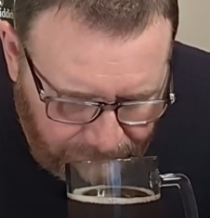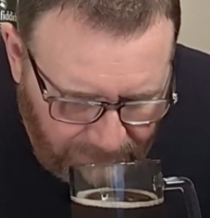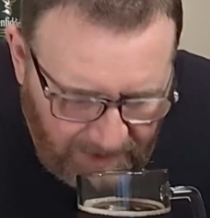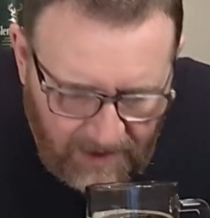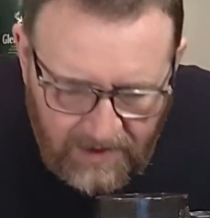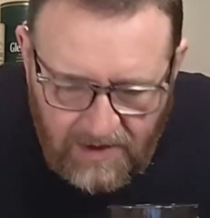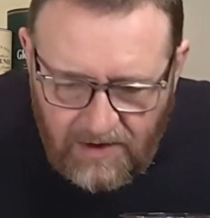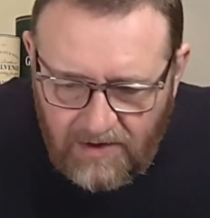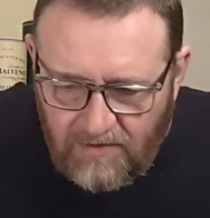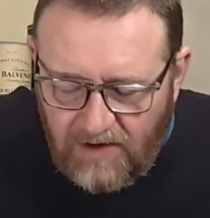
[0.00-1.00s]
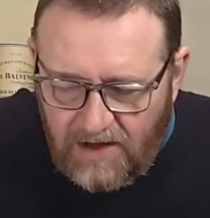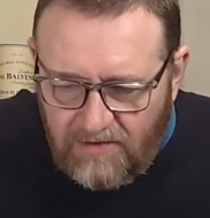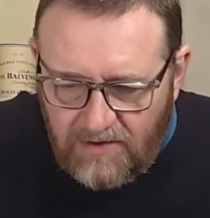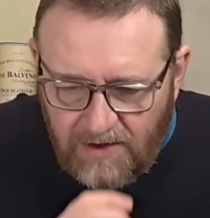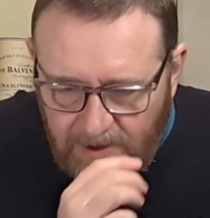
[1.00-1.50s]
The
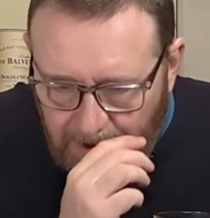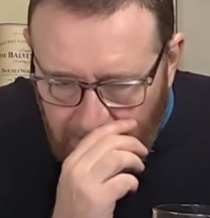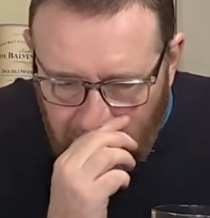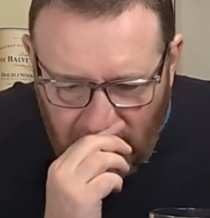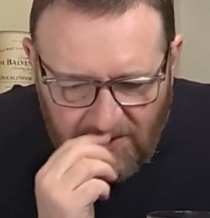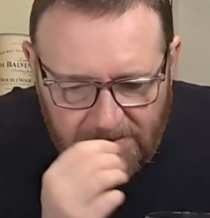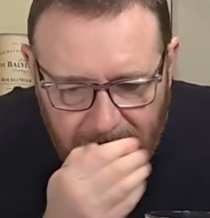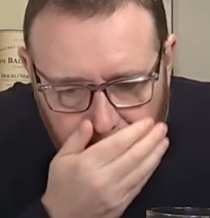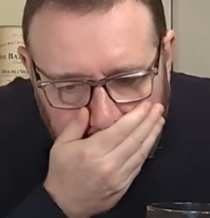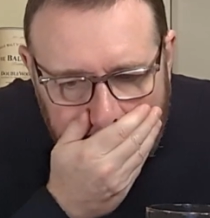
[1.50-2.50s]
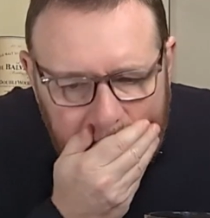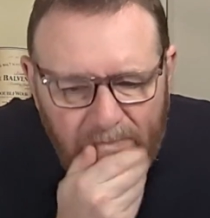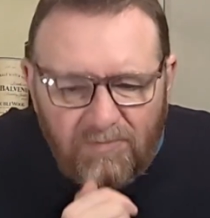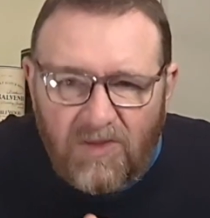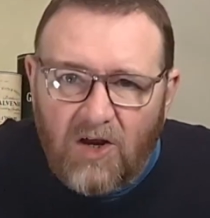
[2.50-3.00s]
flavour, the aromas,
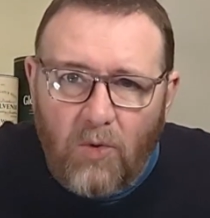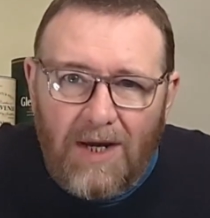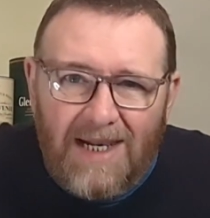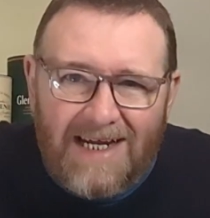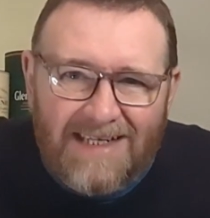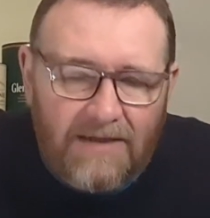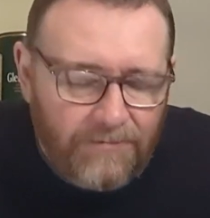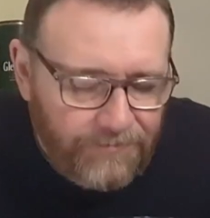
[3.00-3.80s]
they're quite light.